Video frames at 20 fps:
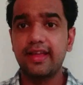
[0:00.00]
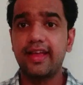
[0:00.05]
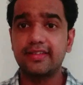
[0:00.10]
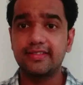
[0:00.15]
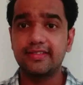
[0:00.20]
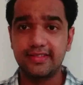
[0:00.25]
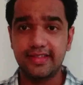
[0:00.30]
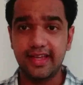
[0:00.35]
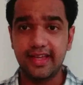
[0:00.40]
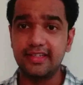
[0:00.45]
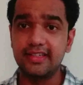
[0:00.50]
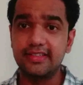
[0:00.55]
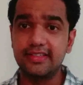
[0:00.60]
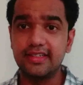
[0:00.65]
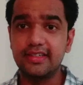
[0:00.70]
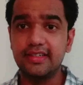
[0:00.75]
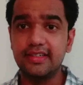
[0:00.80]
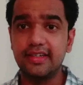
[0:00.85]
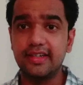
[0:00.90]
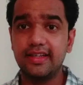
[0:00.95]
A
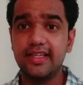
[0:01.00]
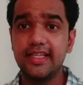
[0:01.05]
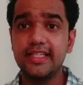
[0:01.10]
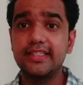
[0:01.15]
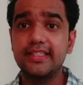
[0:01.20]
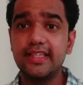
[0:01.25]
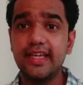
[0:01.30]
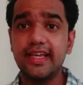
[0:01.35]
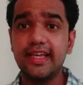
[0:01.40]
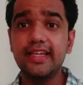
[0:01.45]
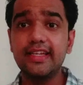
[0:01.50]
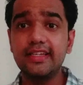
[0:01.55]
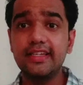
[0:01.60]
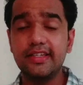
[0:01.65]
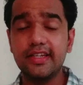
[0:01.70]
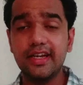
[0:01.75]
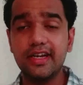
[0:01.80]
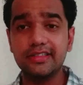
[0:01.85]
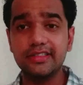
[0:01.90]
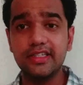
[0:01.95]
skeleton is the
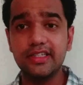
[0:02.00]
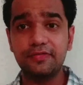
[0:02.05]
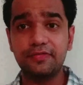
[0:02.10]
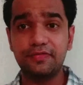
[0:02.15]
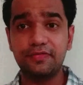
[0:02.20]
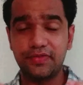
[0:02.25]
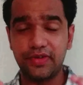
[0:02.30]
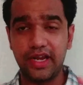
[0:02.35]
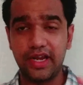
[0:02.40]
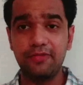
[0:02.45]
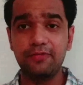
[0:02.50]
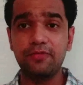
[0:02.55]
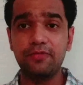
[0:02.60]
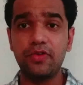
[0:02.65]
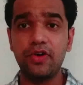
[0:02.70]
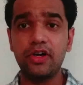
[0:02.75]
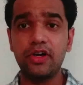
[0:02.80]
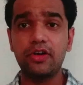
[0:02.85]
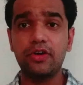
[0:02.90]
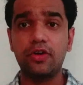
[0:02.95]
internal
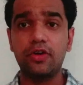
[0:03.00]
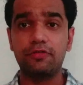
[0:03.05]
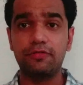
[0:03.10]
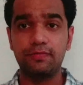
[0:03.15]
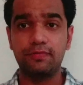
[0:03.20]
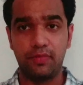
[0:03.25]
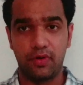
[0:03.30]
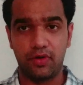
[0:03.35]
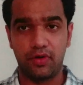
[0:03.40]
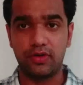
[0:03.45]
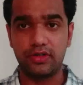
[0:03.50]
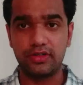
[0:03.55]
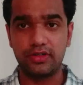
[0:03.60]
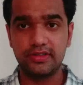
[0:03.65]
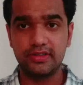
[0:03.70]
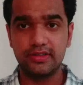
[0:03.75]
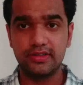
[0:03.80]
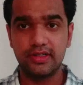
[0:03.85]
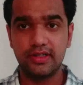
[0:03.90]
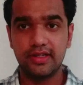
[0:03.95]
framework of
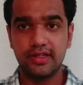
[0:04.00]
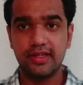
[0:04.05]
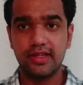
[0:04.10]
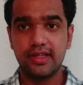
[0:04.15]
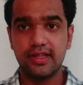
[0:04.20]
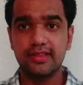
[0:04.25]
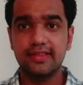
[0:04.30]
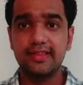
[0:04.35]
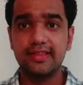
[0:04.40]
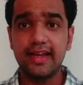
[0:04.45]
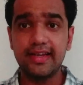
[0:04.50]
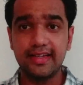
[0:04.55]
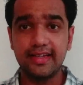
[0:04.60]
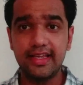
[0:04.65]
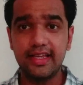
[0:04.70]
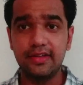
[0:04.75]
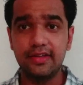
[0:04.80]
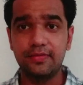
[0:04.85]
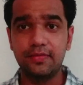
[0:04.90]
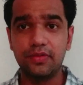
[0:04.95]
bones that
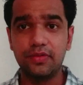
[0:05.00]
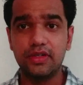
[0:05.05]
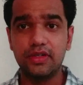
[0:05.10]
give